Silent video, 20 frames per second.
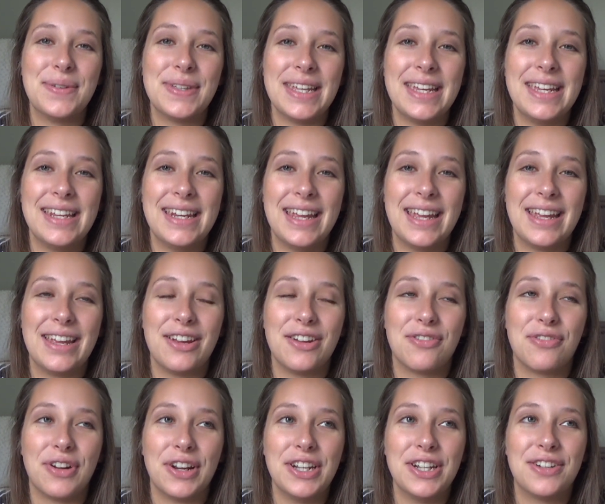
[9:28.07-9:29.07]
was eating
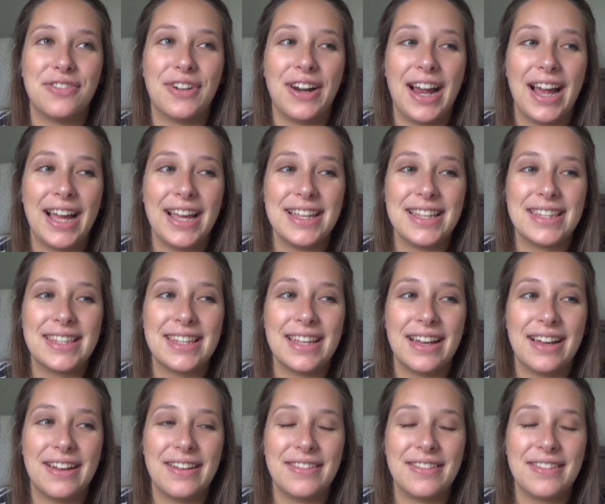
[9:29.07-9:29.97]
French fries